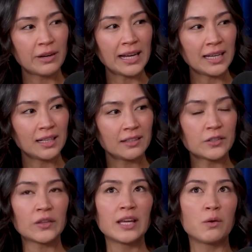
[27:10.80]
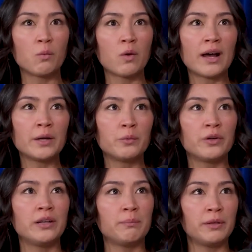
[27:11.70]
Right? So then why
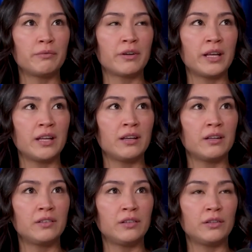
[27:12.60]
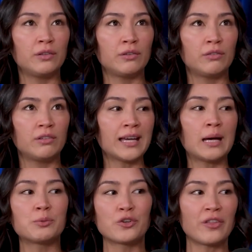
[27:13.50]
wouldn't it be fun to
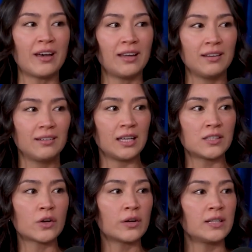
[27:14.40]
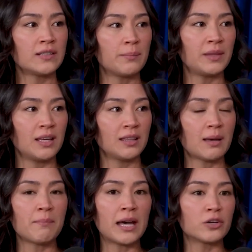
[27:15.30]
capture that? It's already something that
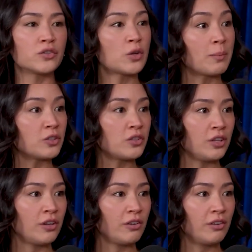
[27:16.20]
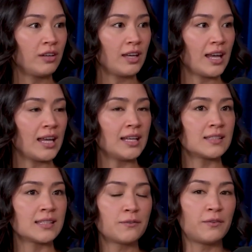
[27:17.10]
matters so much to you. Yeah. And
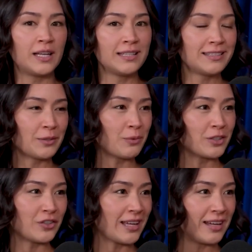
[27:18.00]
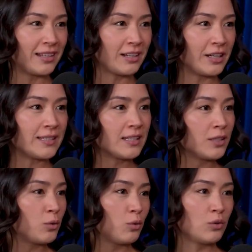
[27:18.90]
it's fun to watch that. Isn't it
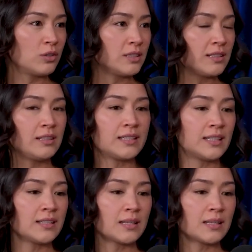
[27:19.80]
cool to listen to